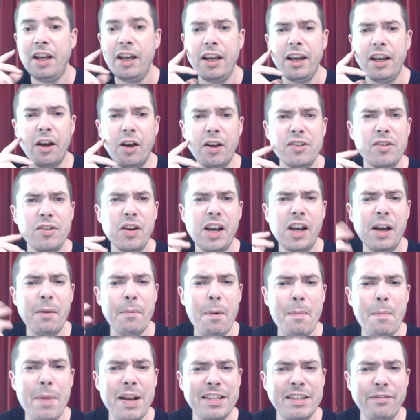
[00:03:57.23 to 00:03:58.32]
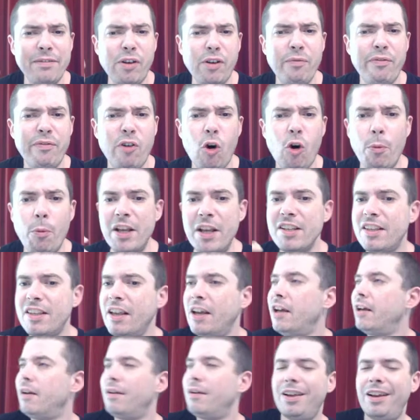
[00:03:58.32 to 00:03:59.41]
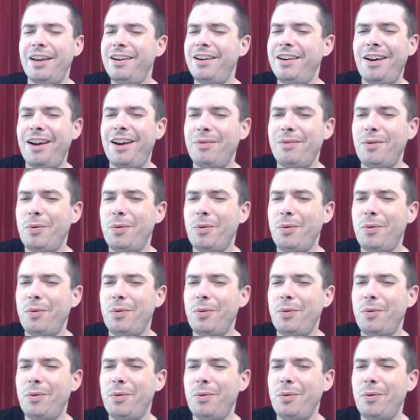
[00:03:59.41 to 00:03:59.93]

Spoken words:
No, it's not like I'm a massive conformist. Like, no, I'm not